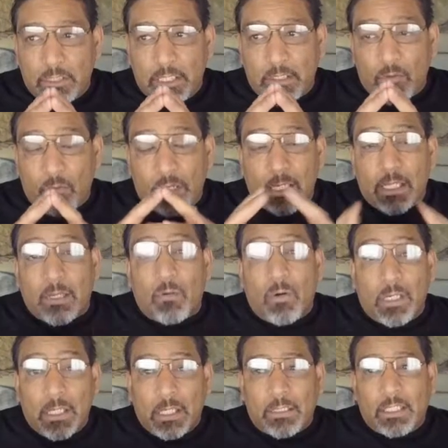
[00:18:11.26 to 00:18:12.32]

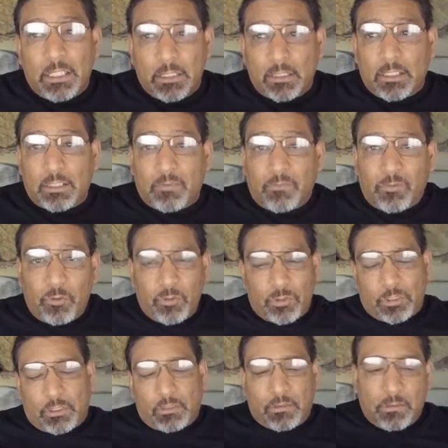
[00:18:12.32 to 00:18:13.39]
why I think the
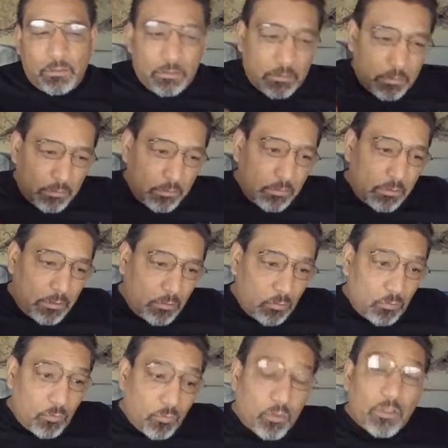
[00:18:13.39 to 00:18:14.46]
confusion,
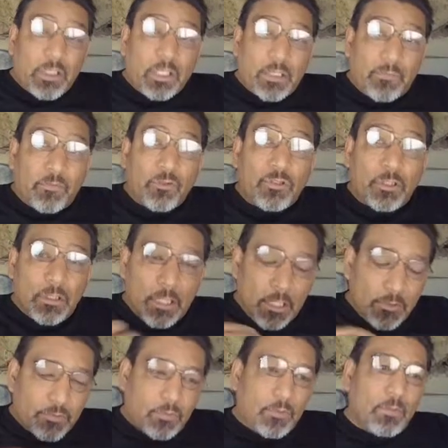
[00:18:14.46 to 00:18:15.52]
where the confusion
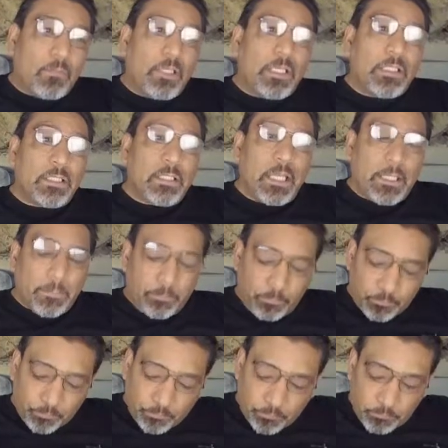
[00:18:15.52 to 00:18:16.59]
comes from, is that
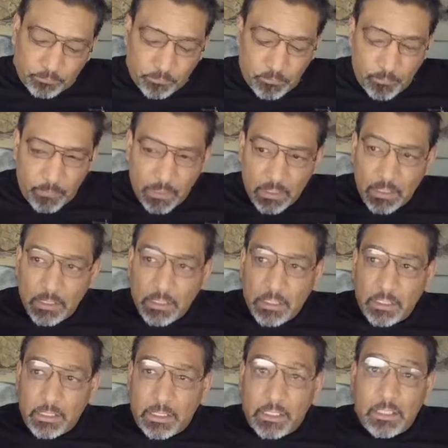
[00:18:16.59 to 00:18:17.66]

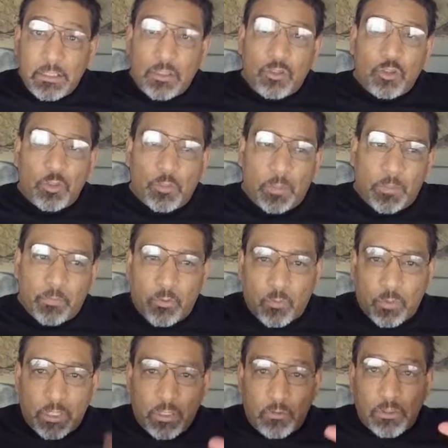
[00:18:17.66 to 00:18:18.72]
in the newspaper,
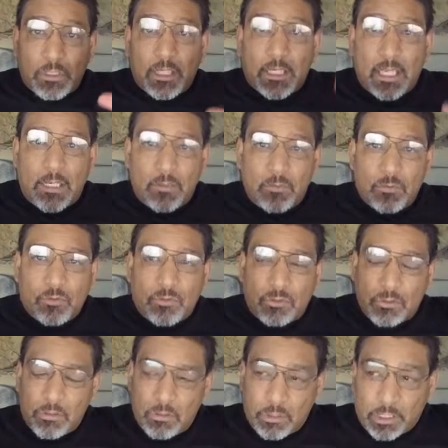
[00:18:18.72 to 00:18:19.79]
when it was
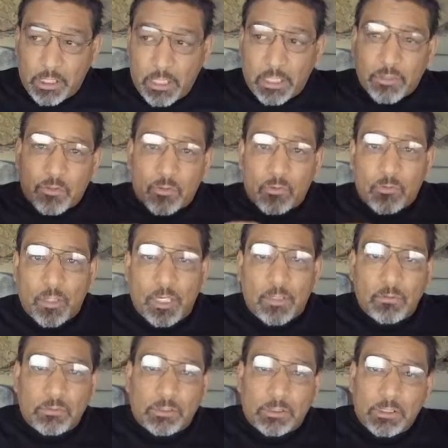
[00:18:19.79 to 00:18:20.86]
announced the actual
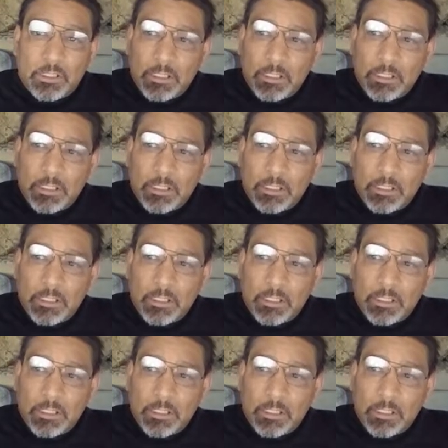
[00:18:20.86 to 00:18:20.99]
route,